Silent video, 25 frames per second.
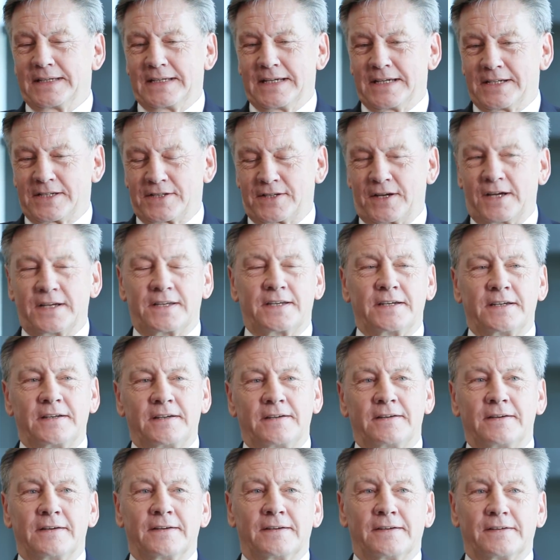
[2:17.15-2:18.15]

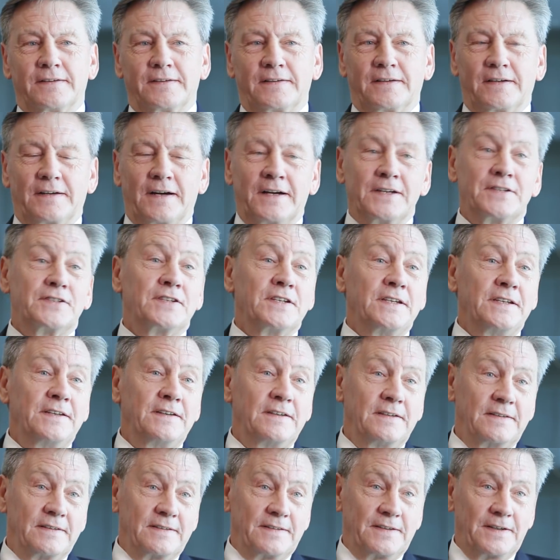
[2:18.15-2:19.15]
exciting
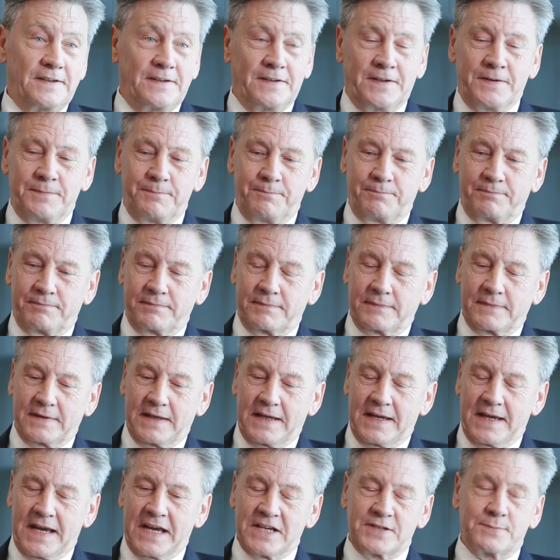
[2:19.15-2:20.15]
IT
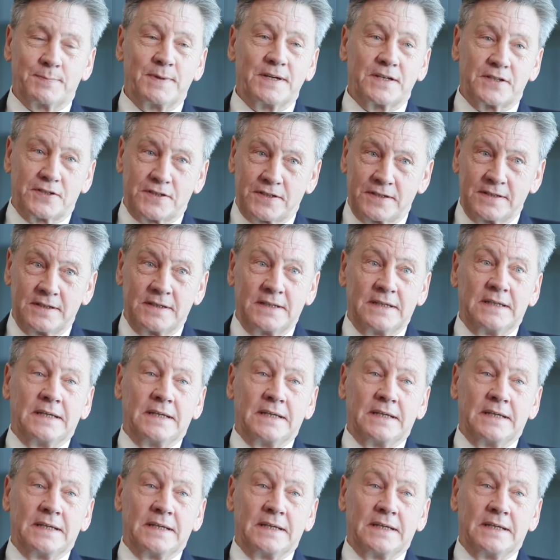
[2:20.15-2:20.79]
aspects.